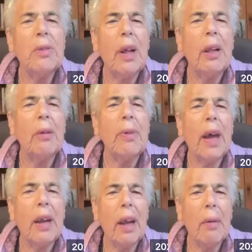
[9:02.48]
develop
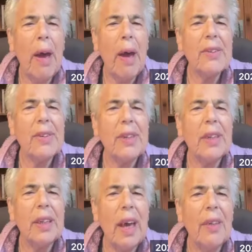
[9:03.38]
that
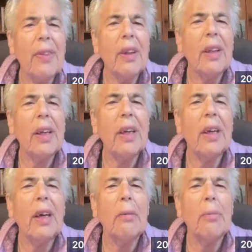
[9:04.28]
capacity to
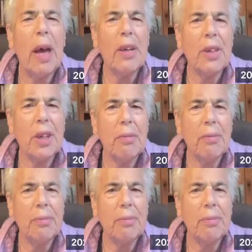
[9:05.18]
ethically imagine.